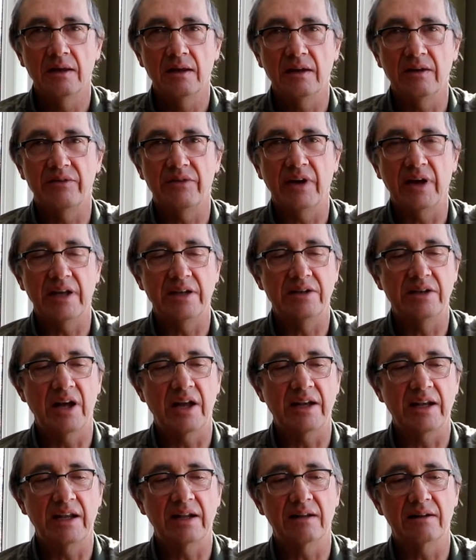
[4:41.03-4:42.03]
If I had
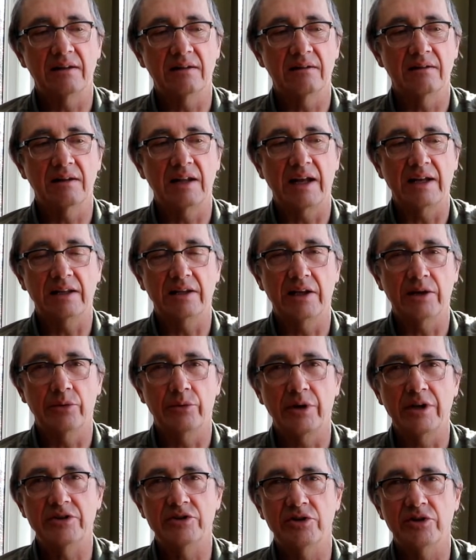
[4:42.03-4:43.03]
done it like the
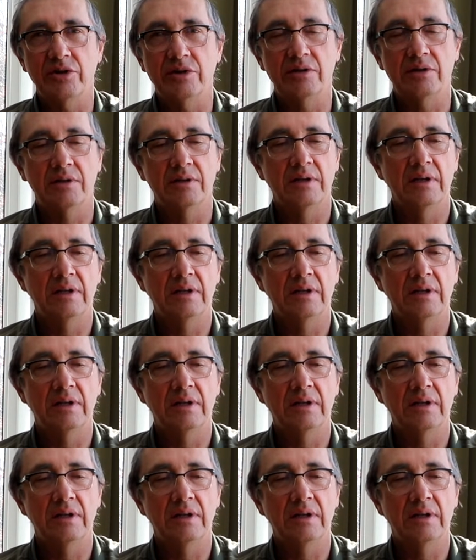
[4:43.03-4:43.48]
original,